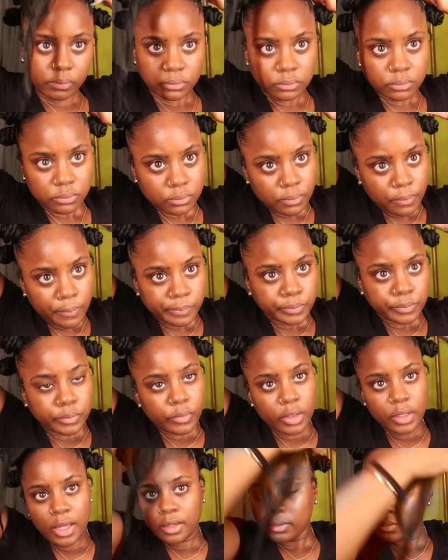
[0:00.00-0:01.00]
I wanted my
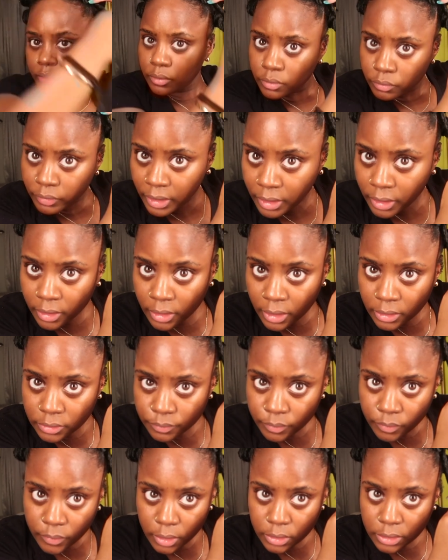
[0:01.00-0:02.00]
knots to be a little
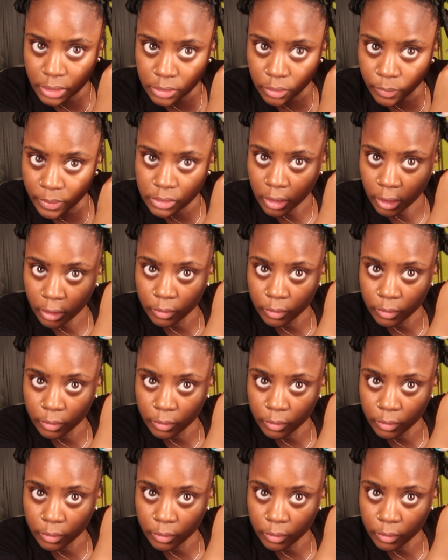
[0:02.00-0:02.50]
higher. So